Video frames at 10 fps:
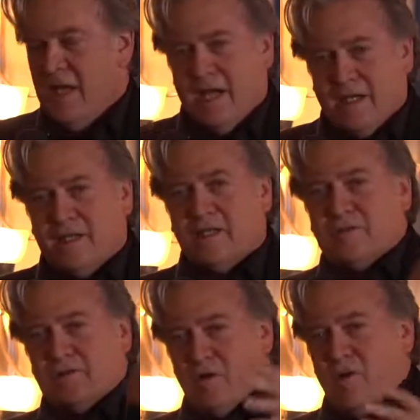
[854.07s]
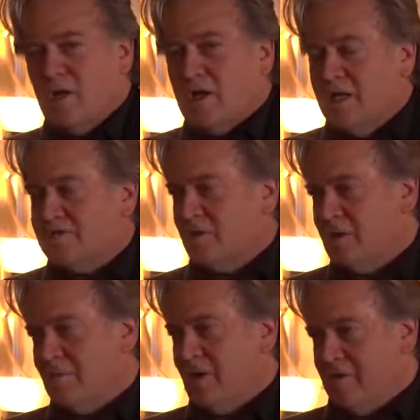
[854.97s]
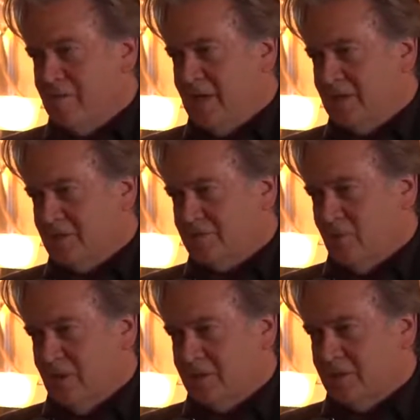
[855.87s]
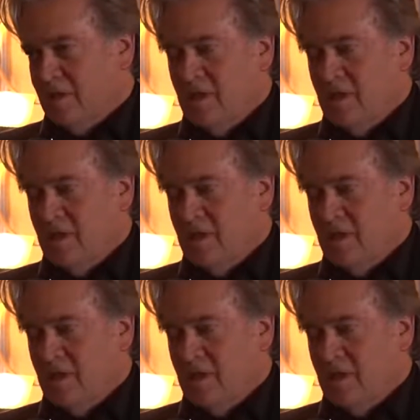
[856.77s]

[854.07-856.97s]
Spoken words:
and lend it to their own clients for a couple of hundred basis points.